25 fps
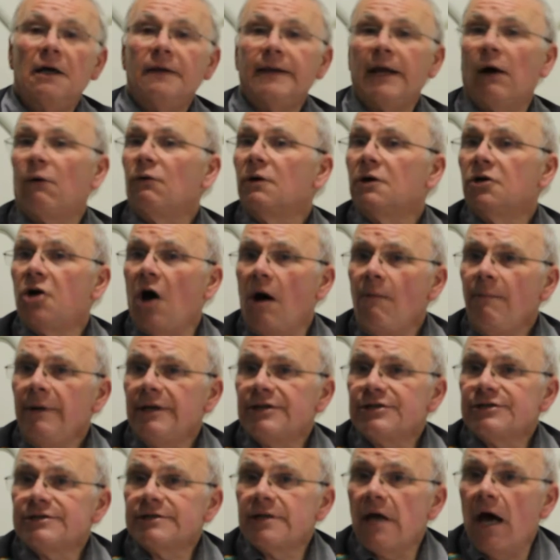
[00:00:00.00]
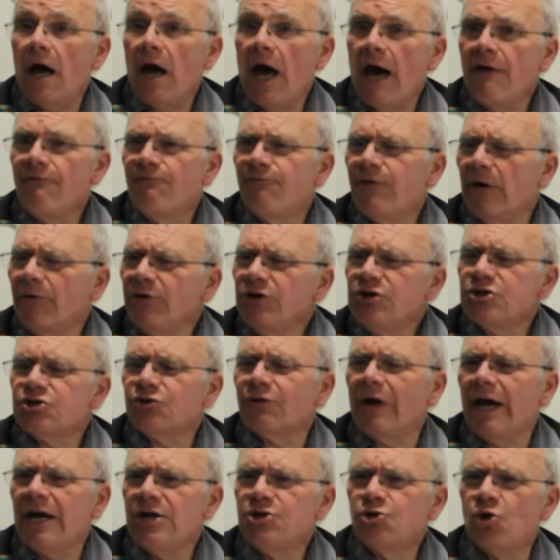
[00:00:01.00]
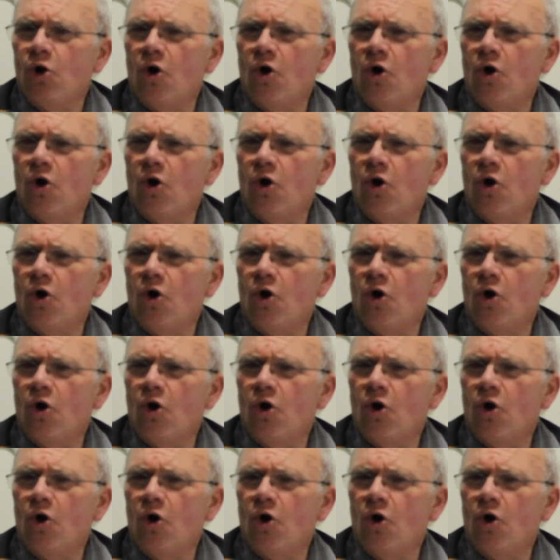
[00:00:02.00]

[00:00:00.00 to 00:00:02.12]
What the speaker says: Now, comets have very strange